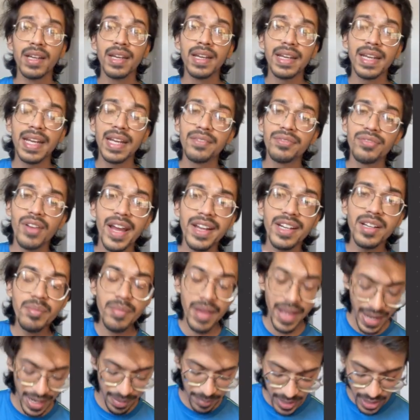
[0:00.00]
In phylum
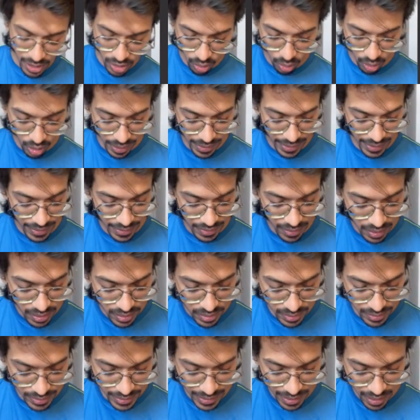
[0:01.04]

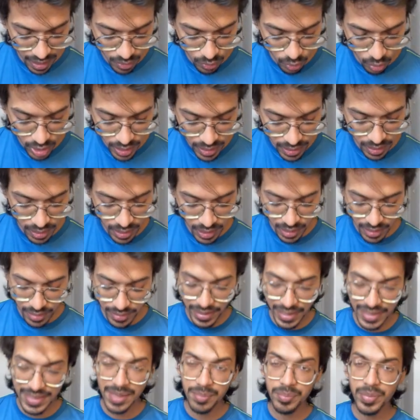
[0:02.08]
Hemichordata, they are what?
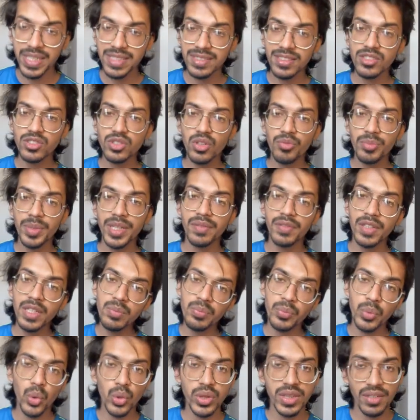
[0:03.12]
There's a presence of between
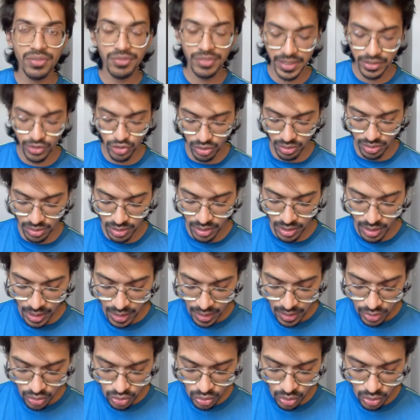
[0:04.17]
both the features.
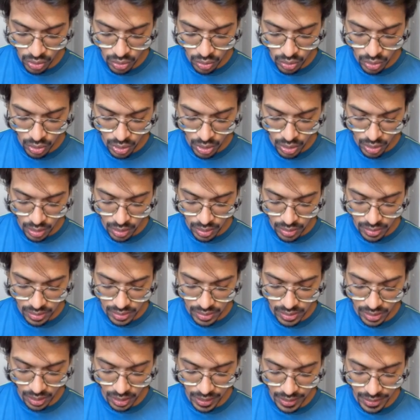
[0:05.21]
So
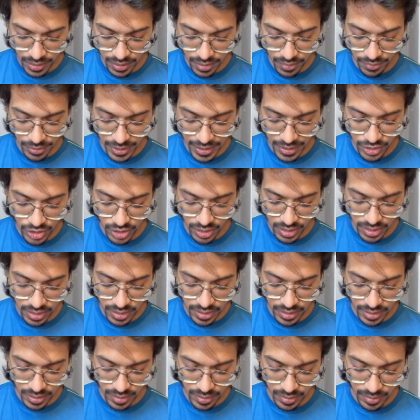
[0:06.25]
certain
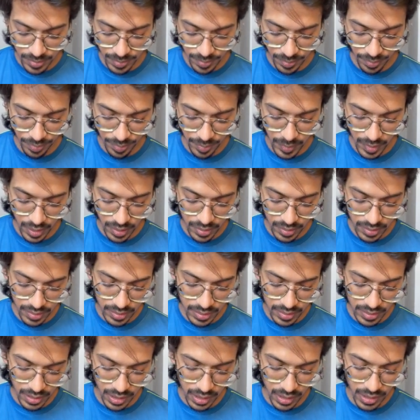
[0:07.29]
features,
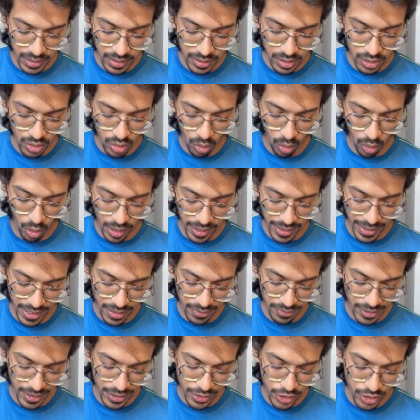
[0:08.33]
certain chordate
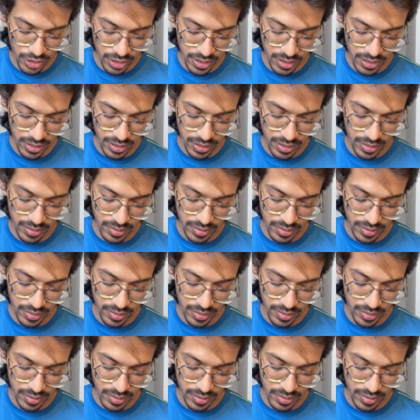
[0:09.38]
features,